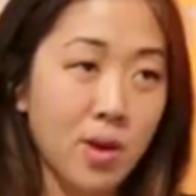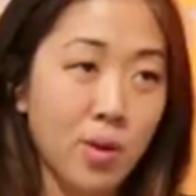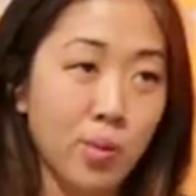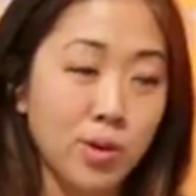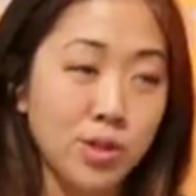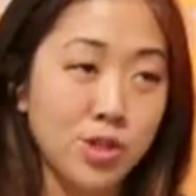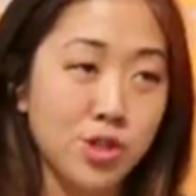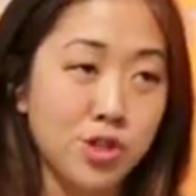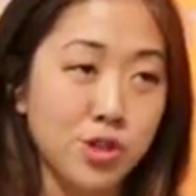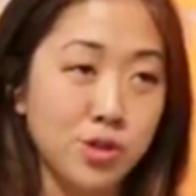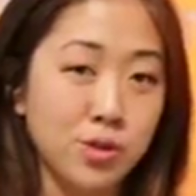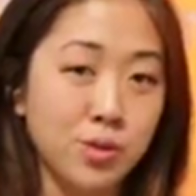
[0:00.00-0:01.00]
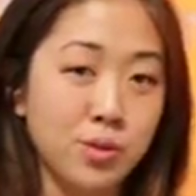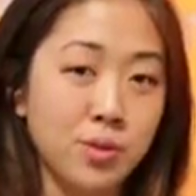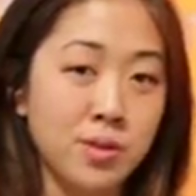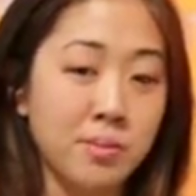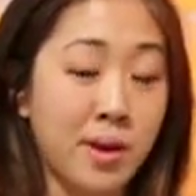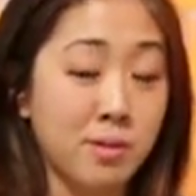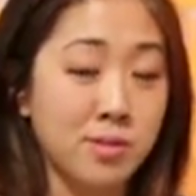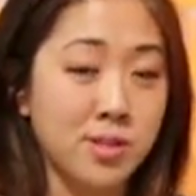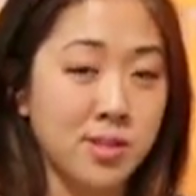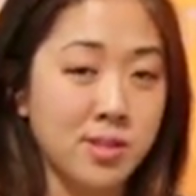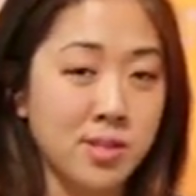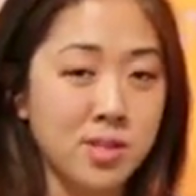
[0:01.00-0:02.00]
was to the
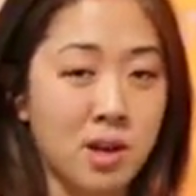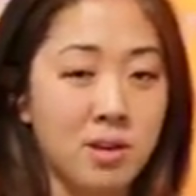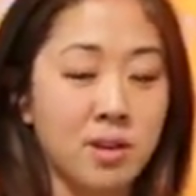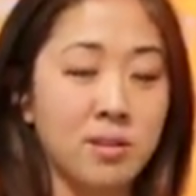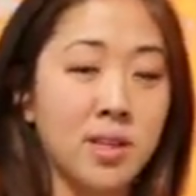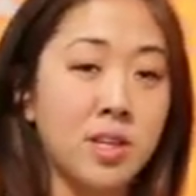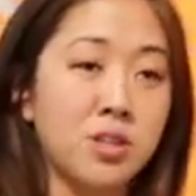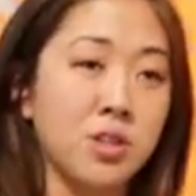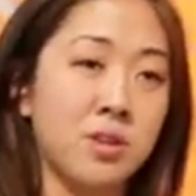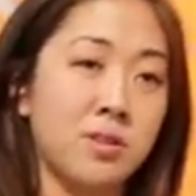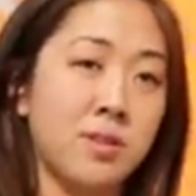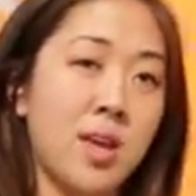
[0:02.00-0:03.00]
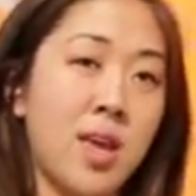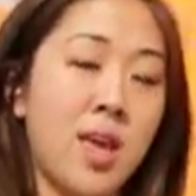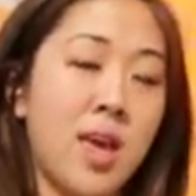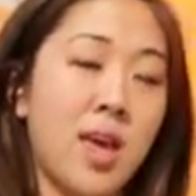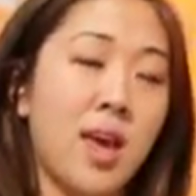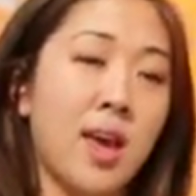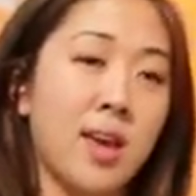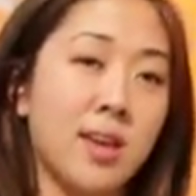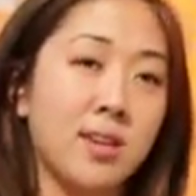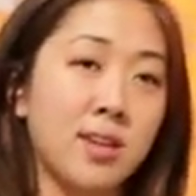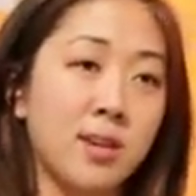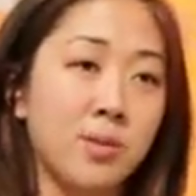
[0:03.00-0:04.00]
mountains. It's called El Nicho.
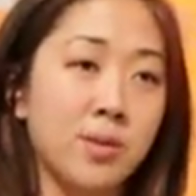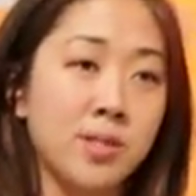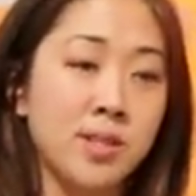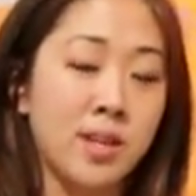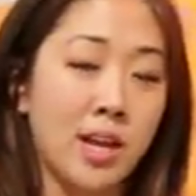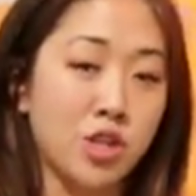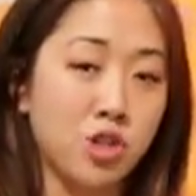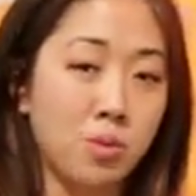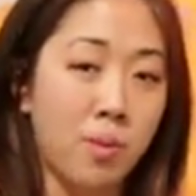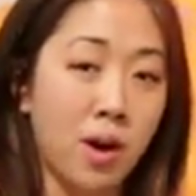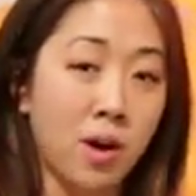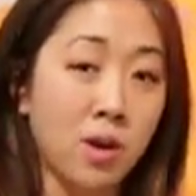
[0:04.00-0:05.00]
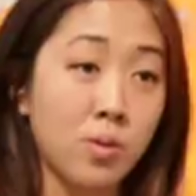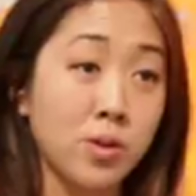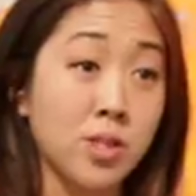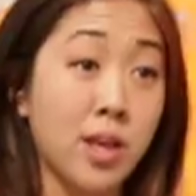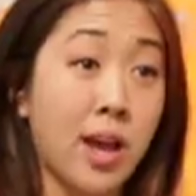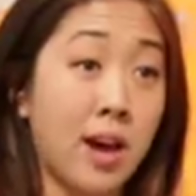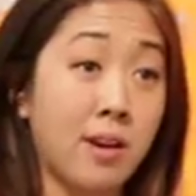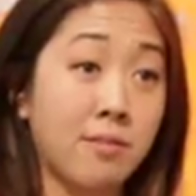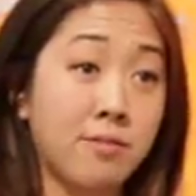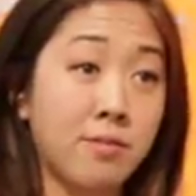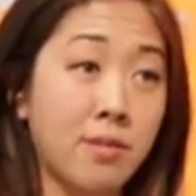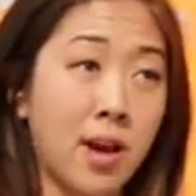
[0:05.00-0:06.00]
And it was a national park, which they have,
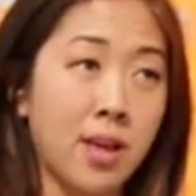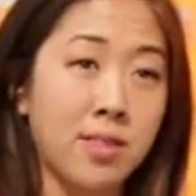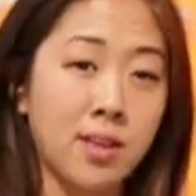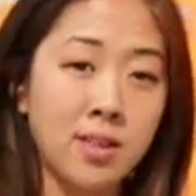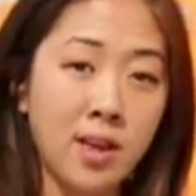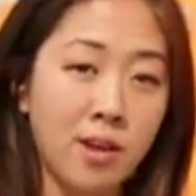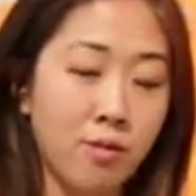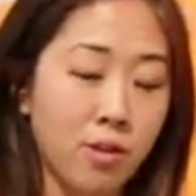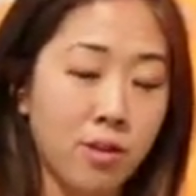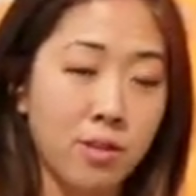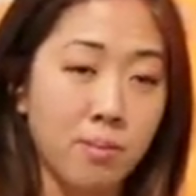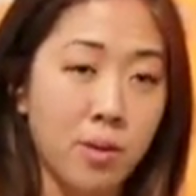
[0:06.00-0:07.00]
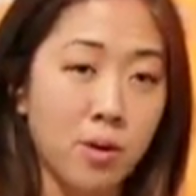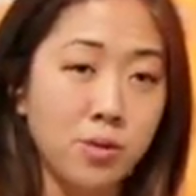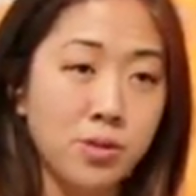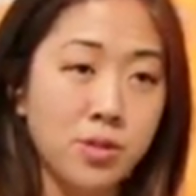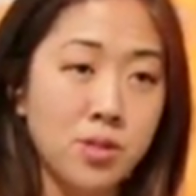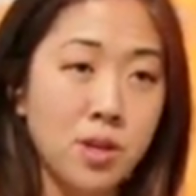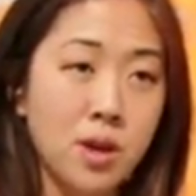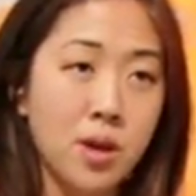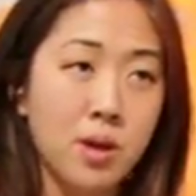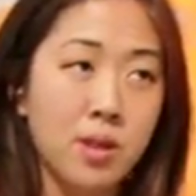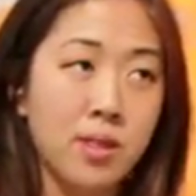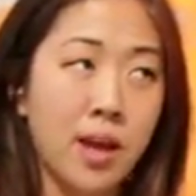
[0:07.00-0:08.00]
I think they have
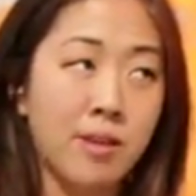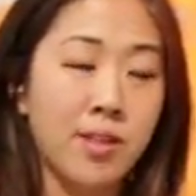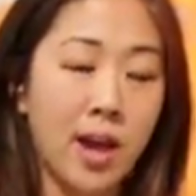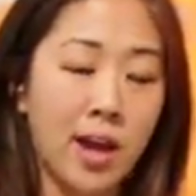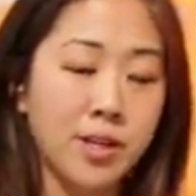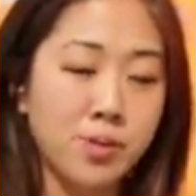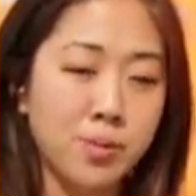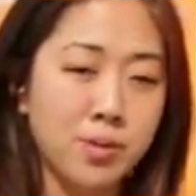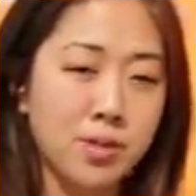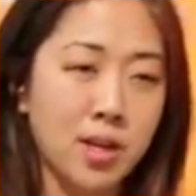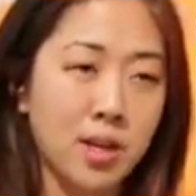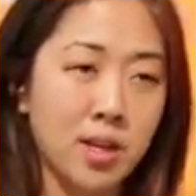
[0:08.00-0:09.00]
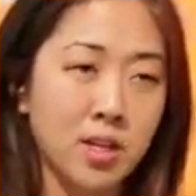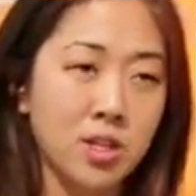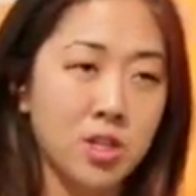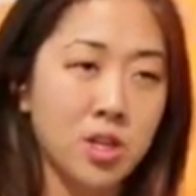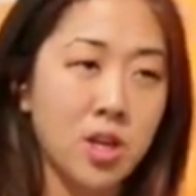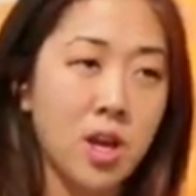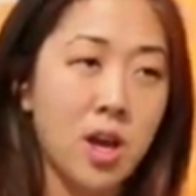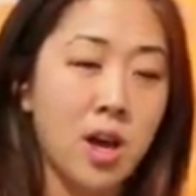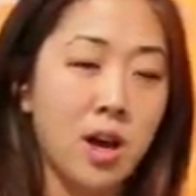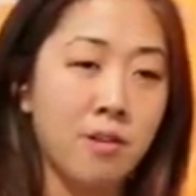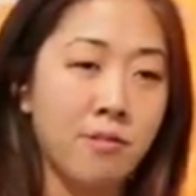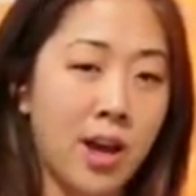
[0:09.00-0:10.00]
they have the highest percentage
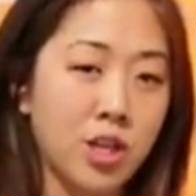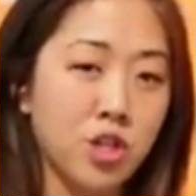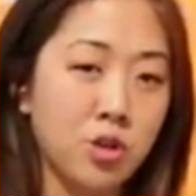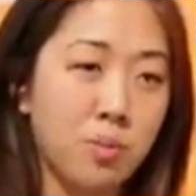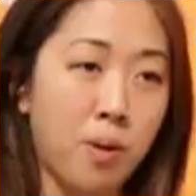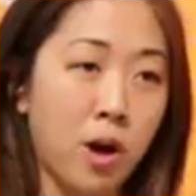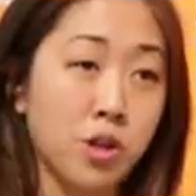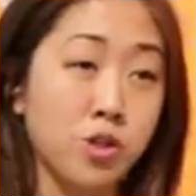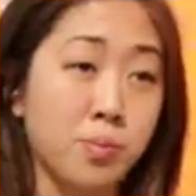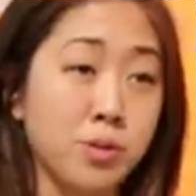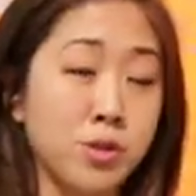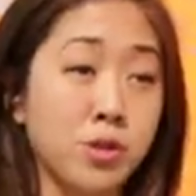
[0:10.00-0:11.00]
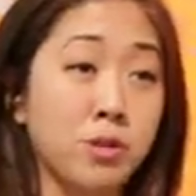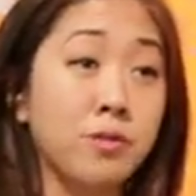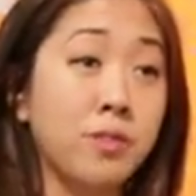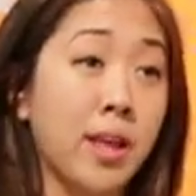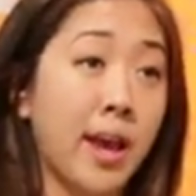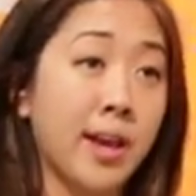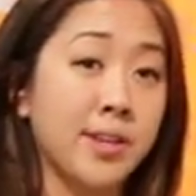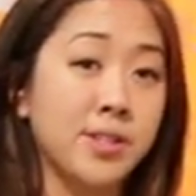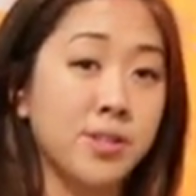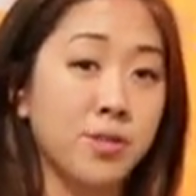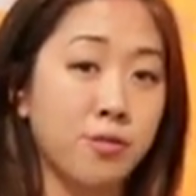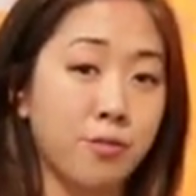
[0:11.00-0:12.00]
of national parks or preserved
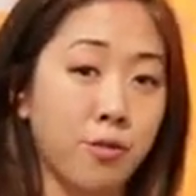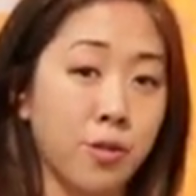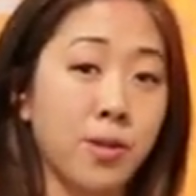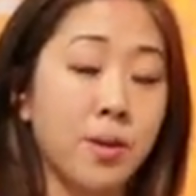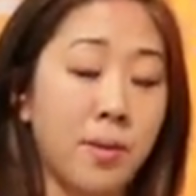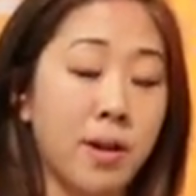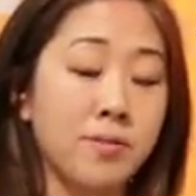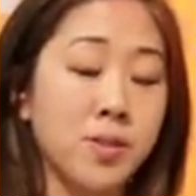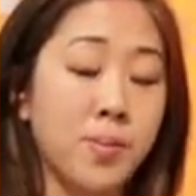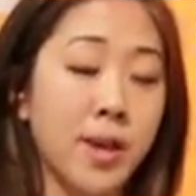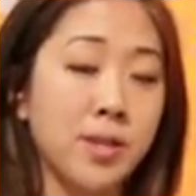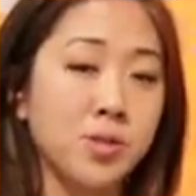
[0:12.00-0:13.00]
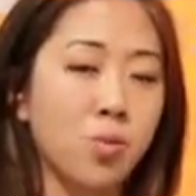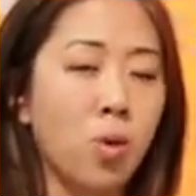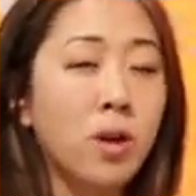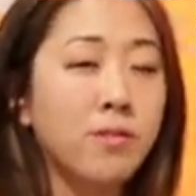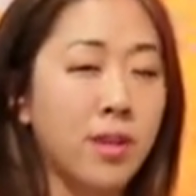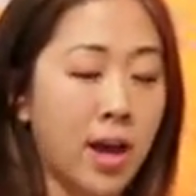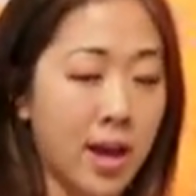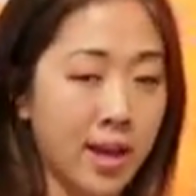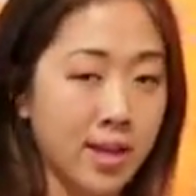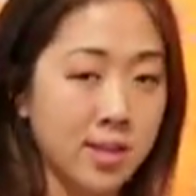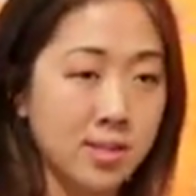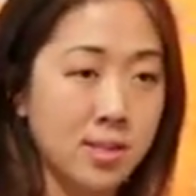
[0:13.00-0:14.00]
lands for the amount of space, one of the
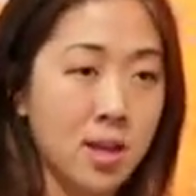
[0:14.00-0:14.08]
highest.